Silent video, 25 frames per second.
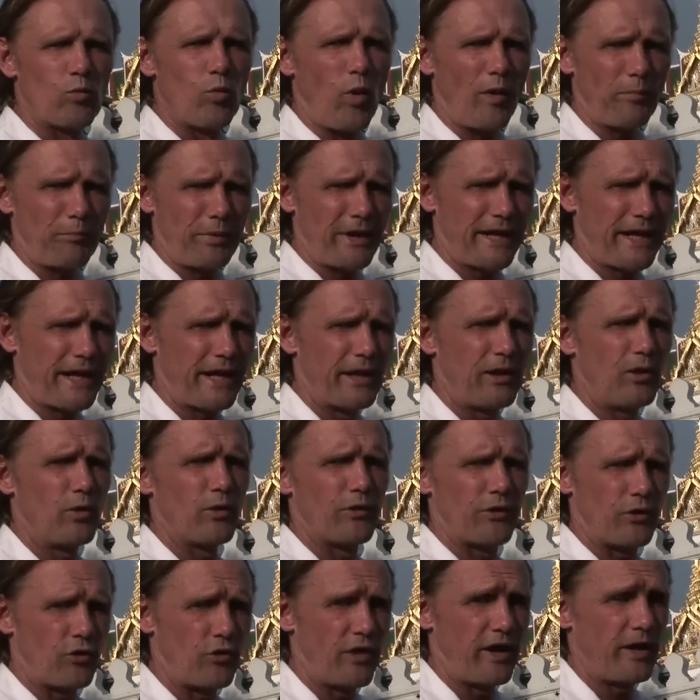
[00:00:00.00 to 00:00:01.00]
Wat Phra
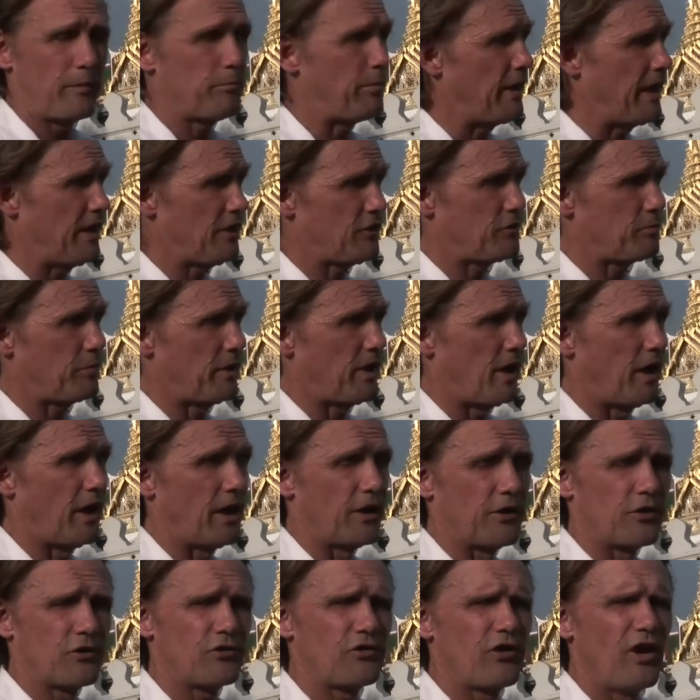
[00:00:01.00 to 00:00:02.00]
and the Grand Palace
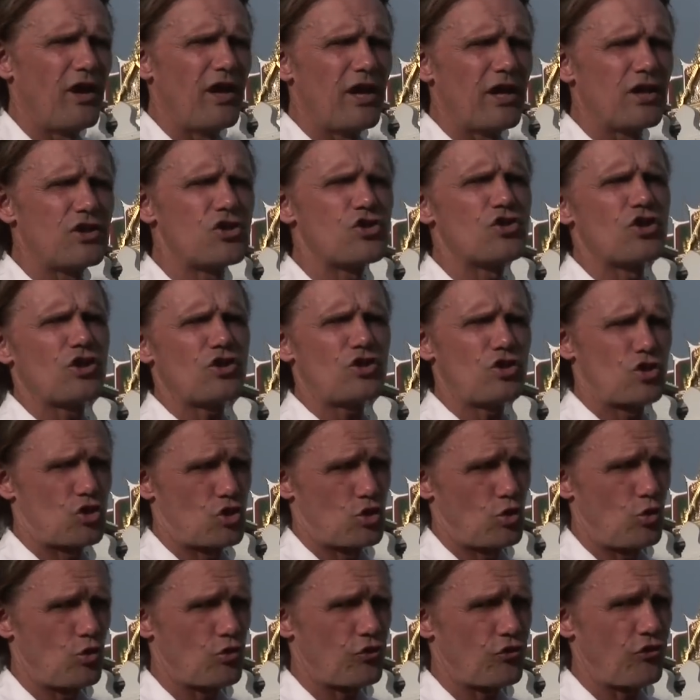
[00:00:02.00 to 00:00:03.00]
behind us, it's just a
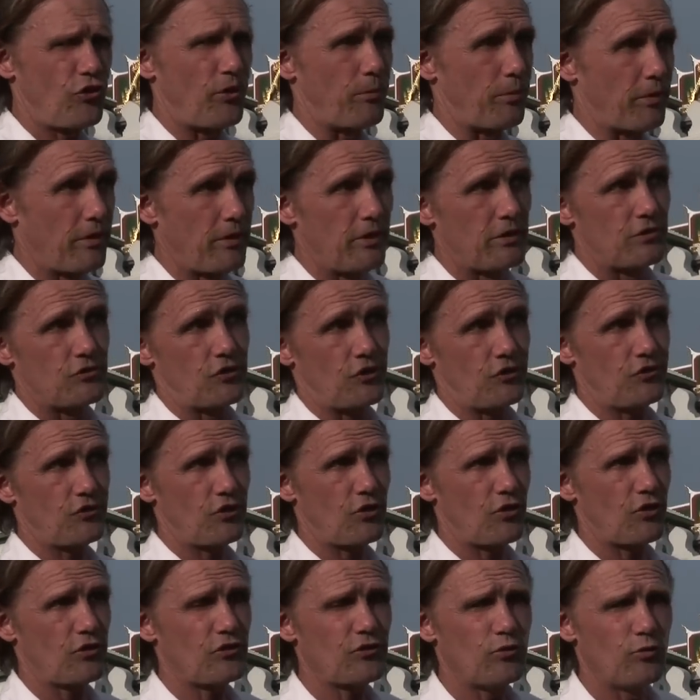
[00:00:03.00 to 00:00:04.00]
short trip just
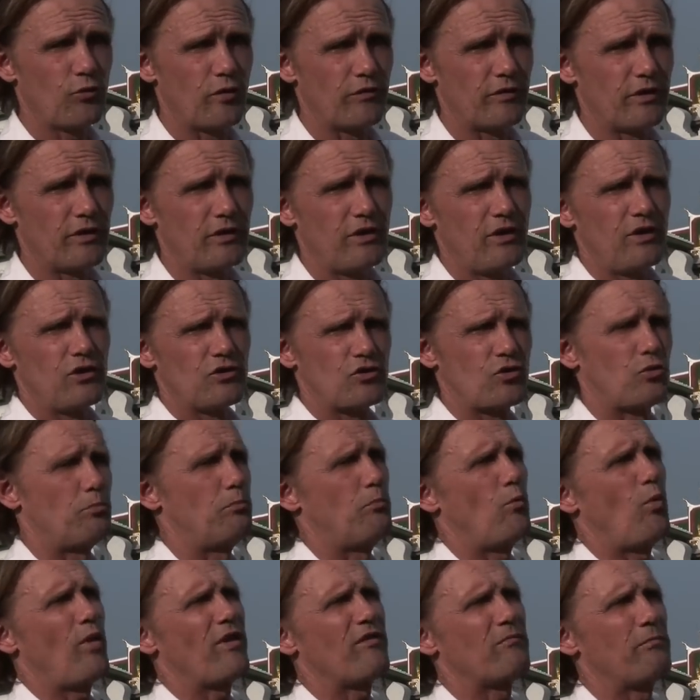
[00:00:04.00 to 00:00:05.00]
across the river
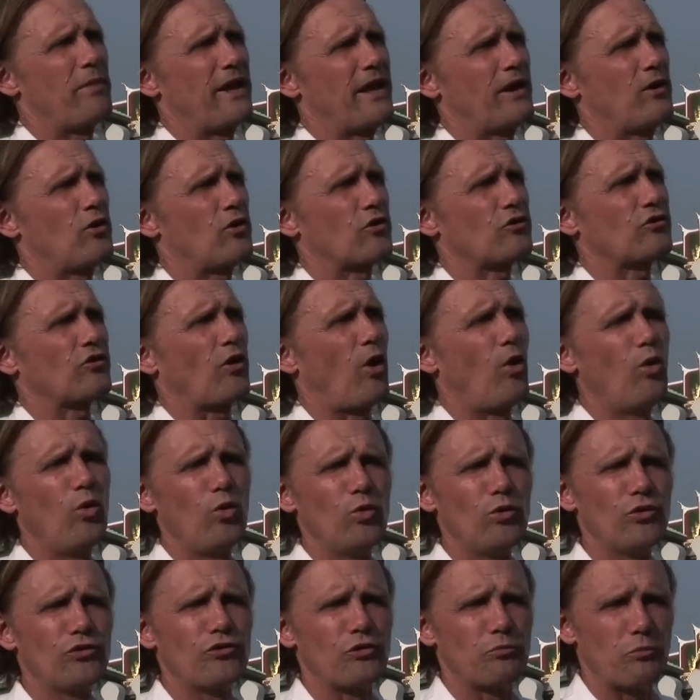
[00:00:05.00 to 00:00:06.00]
to one of Bangkok's
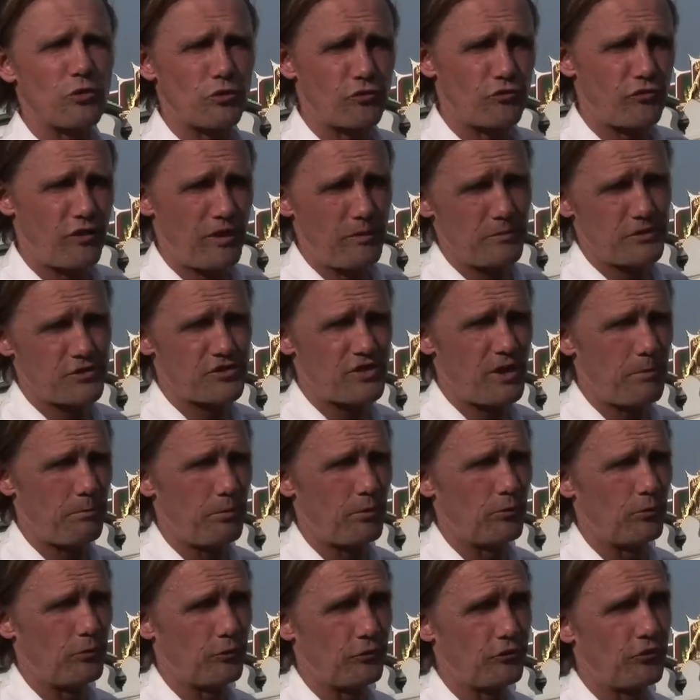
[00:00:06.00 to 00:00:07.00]
oldest and most famous
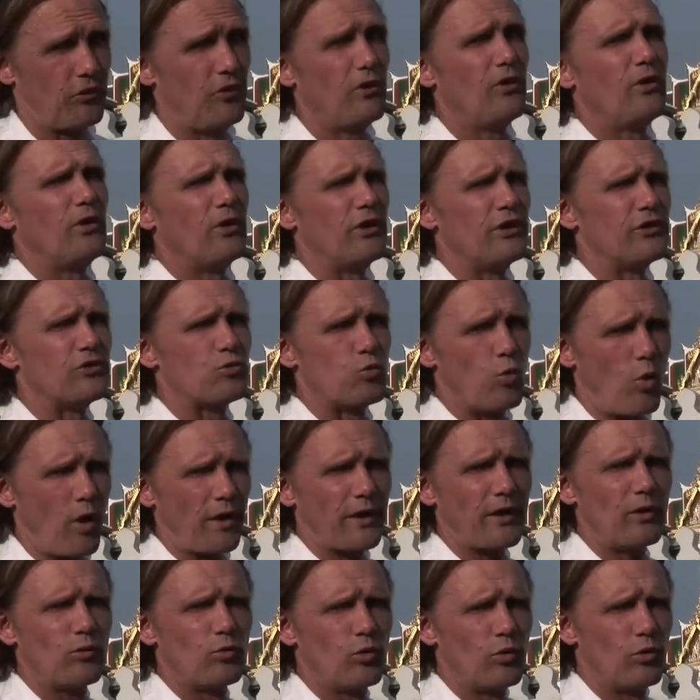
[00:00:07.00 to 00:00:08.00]
temples. It's Wat
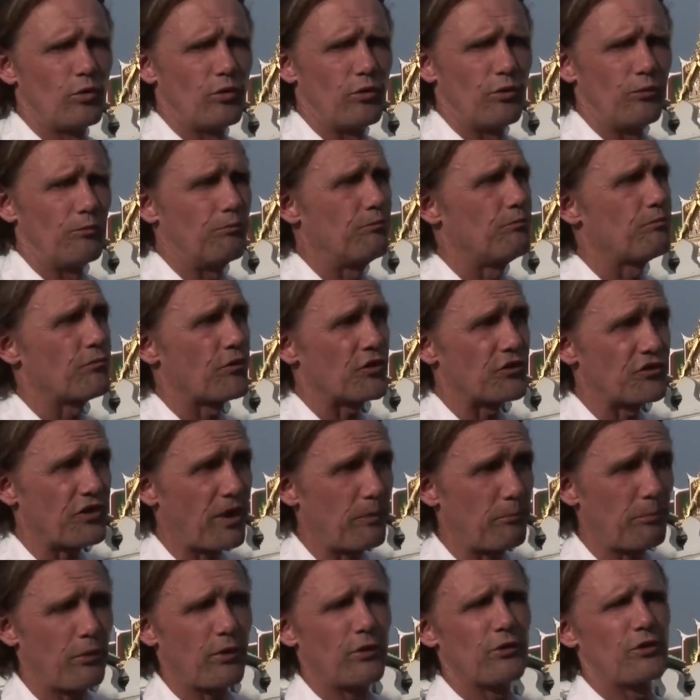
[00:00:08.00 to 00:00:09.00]
Arun, the
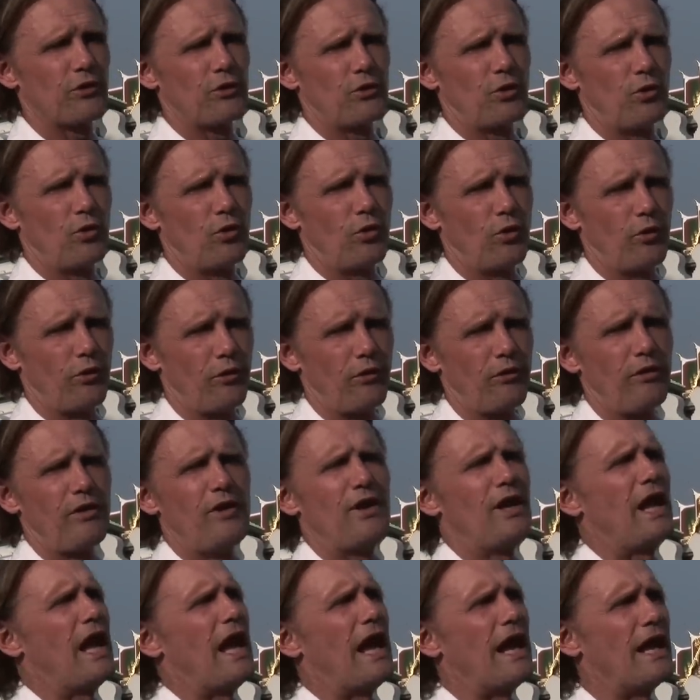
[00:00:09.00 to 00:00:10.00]
Temple of the Dawn.
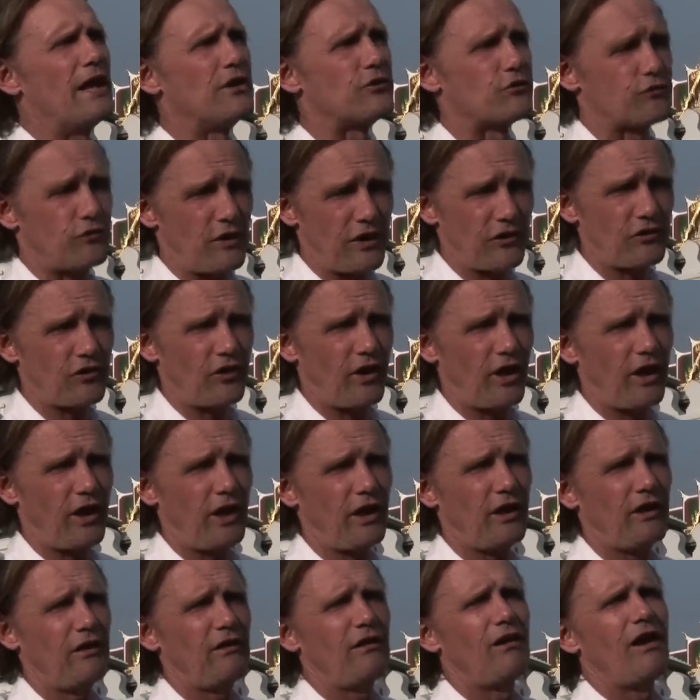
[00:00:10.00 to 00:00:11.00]
It's
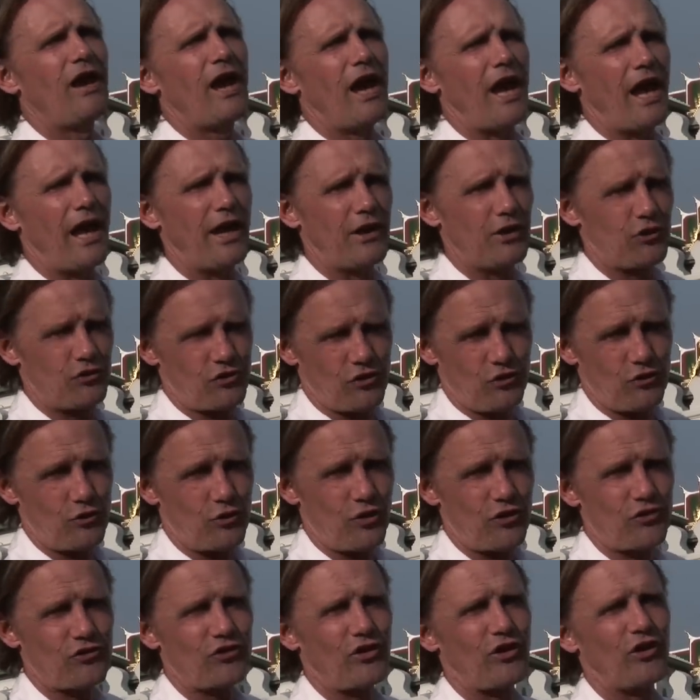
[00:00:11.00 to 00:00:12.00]
fascinating and it's
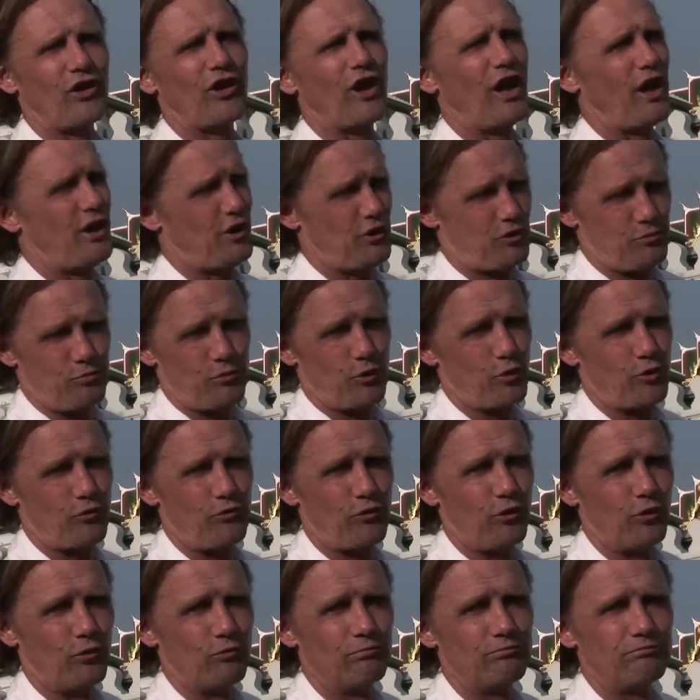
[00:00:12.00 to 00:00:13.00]
interesting and it's
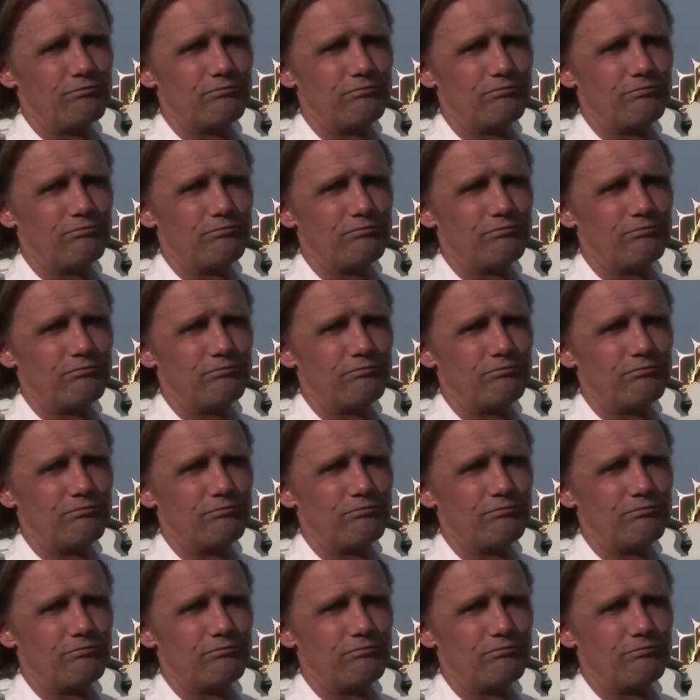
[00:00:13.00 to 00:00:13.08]
beautiful.